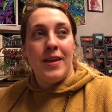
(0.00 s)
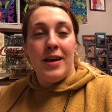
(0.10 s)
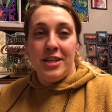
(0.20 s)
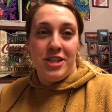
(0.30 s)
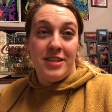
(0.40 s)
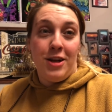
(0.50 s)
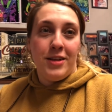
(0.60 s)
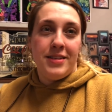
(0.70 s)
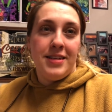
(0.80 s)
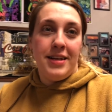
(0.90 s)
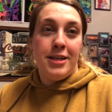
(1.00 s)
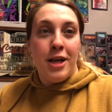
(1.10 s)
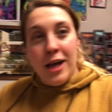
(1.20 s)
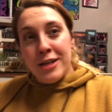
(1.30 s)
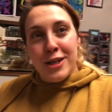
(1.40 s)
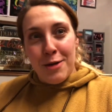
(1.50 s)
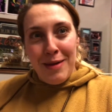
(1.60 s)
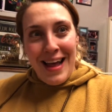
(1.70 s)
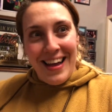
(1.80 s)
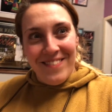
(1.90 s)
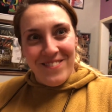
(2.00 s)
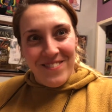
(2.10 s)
And she's not listening. So goodbye.